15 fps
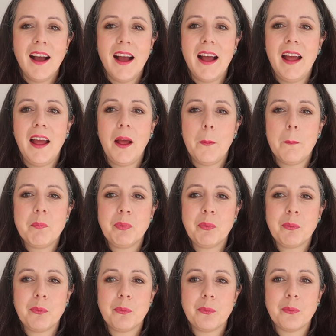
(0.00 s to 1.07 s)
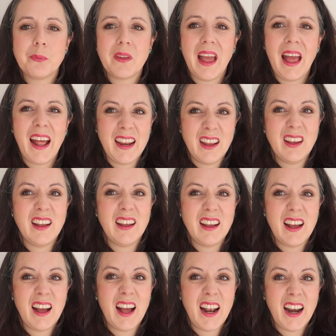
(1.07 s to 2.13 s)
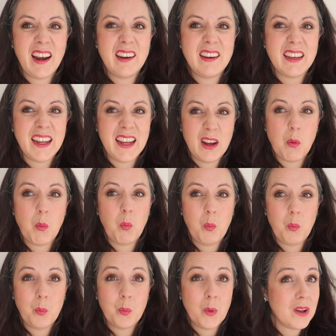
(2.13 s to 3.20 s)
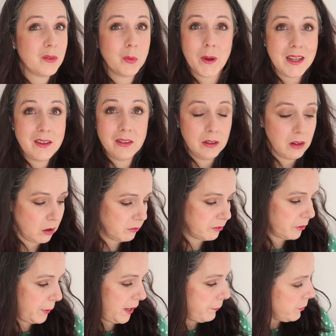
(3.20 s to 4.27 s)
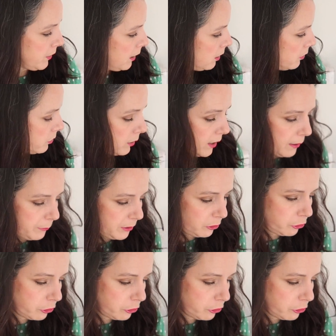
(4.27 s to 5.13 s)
um, and, it, and it was way too long for me. So let me